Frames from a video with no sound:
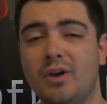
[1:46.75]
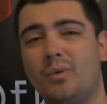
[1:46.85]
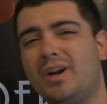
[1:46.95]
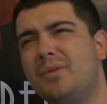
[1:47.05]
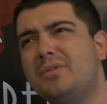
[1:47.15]

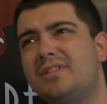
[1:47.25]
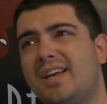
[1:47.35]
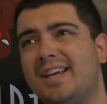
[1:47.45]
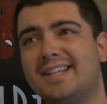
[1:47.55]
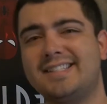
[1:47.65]
When I was
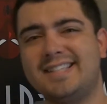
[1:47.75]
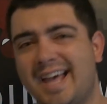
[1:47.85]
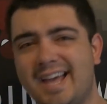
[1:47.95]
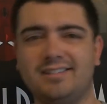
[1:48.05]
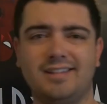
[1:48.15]
like
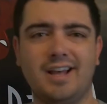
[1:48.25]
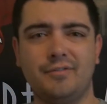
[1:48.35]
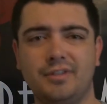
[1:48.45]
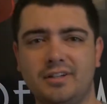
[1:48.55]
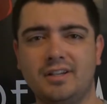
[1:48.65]
ten,
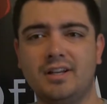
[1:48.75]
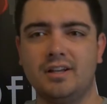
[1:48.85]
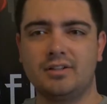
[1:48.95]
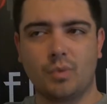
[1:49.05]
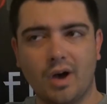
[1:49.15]
eleven,
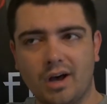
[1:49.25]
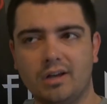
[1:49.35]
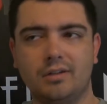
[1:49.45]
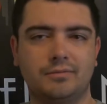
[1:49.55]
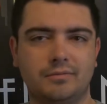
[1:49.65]

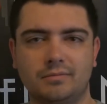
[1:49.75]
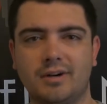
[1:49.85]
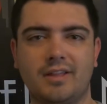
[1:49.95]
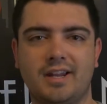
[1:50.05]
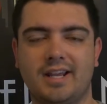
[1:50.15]
twelve,
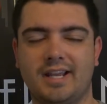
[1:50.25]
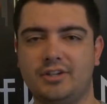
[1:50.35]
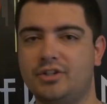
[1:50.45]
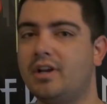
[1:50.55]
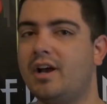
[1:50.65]
around that
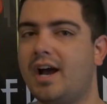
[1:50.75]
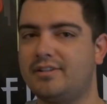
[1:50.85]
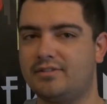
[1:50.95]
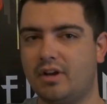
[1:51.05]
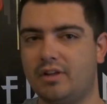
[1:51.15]
age, I
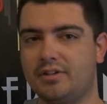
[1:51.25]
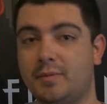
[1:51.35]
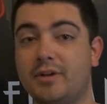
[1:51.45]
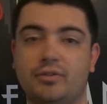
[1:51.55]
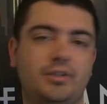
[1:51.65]
saw the
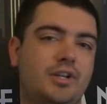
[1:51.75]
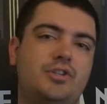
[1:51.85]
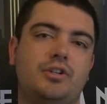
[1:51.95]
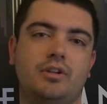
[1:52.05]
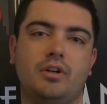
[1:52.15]
special
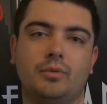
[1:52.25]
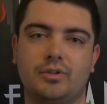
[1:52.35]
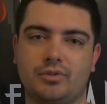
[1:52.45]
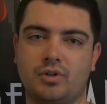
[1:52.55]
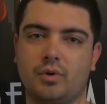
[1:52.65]
edition
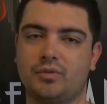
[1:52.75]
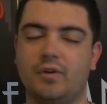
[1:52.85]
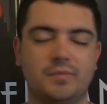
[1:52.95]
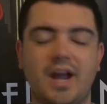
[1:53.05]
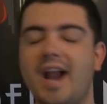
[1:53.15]
original Star Wars films.